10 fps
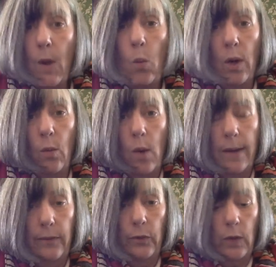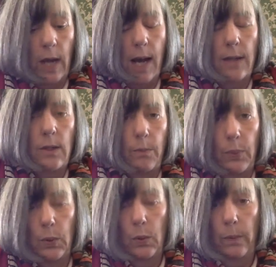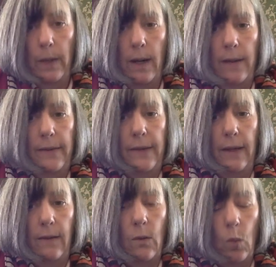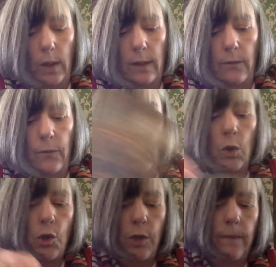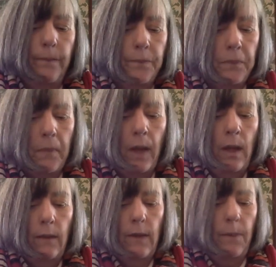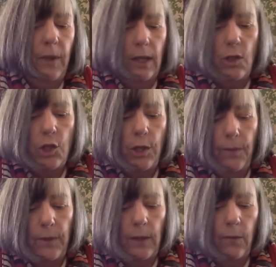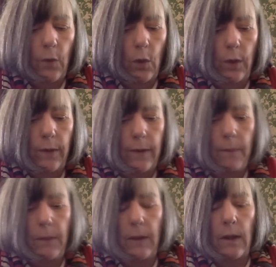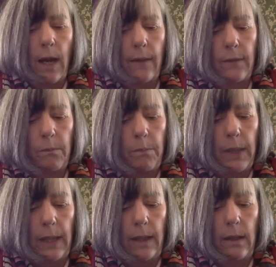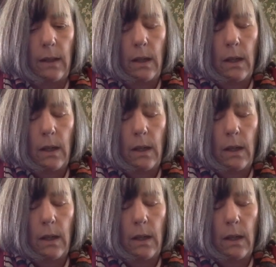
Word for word: What a wonderful card to pull, Pisces, the Wheel of Fortune. Something is shifting for you, something that hasn't been,